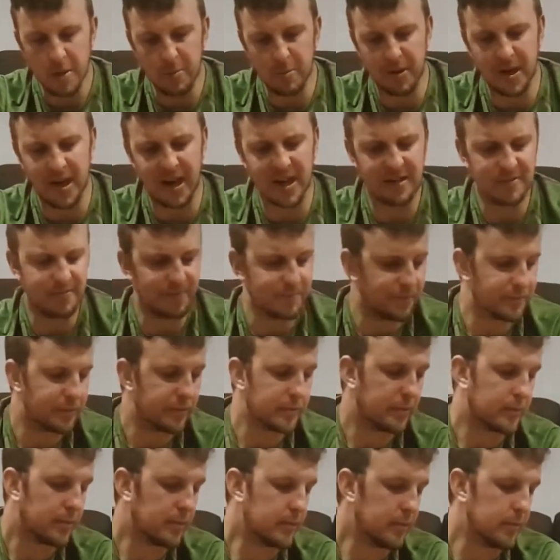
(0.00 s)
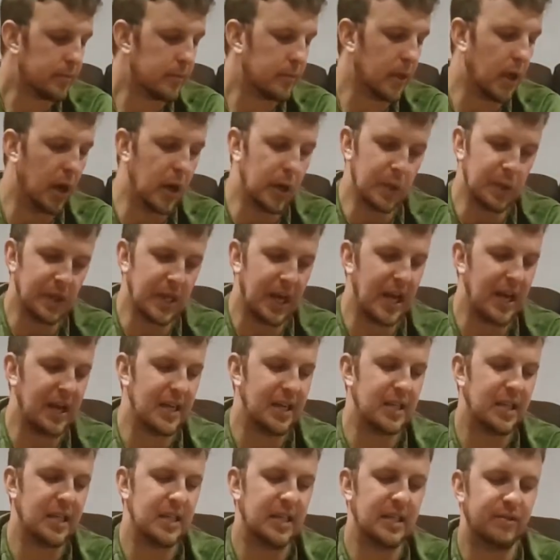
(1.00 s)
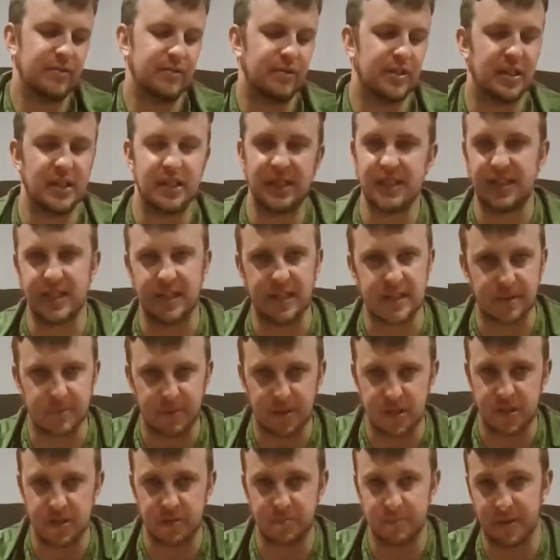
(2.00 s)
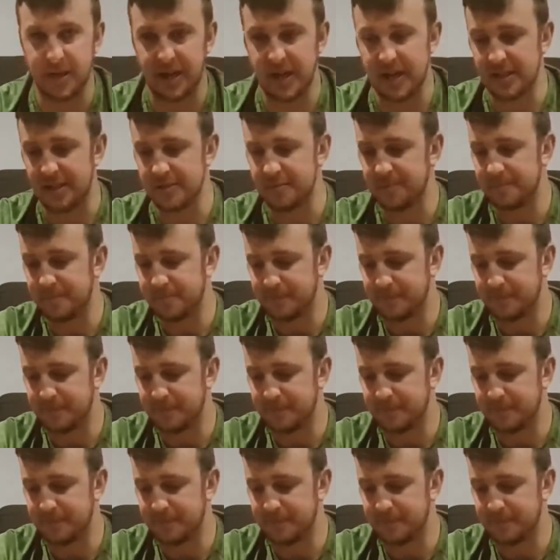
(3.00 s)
But all that really sits in my gym bag.